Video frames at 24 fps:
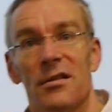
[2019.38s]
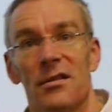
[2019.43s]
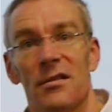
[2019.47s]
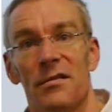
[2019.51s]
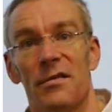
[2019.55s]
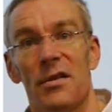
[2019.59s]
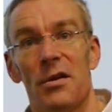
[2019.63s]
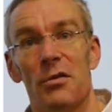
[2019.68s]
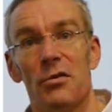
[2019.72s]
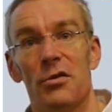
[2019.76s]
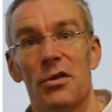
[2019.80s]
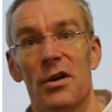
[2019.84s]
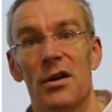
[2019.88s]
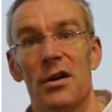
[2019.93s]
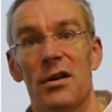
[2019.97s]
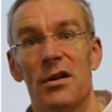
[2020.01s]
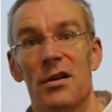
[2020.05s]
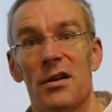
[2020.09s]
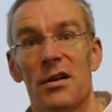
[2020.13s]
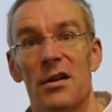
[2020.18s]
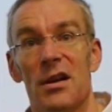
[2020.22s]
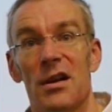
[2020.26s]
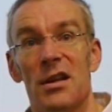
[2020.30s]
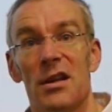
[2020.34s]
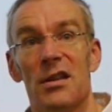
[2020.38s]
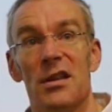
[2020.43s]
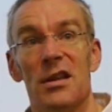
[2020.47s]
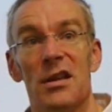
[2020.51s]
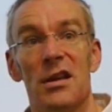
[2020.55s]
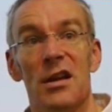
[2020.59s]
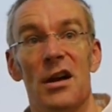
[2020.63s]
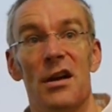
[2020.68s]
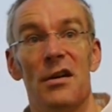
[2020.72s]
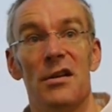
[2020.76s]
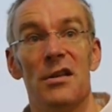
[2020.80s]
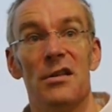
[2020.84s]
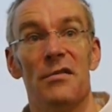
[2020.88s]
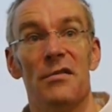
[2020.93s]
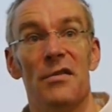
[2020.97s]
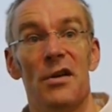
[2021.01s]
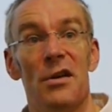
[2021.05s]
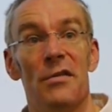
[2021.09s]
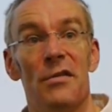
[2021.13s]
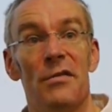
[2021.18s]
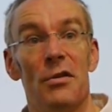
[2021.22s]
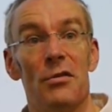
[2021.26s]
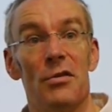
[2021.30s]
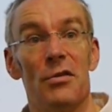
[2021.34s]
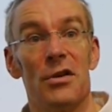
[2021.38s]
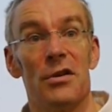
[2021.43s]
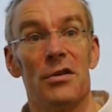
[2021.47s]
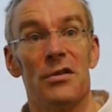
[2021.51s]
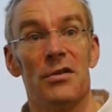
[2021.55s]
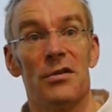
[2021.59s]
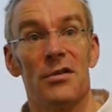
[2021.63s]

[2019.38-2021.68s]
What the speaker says: folder in the var folder.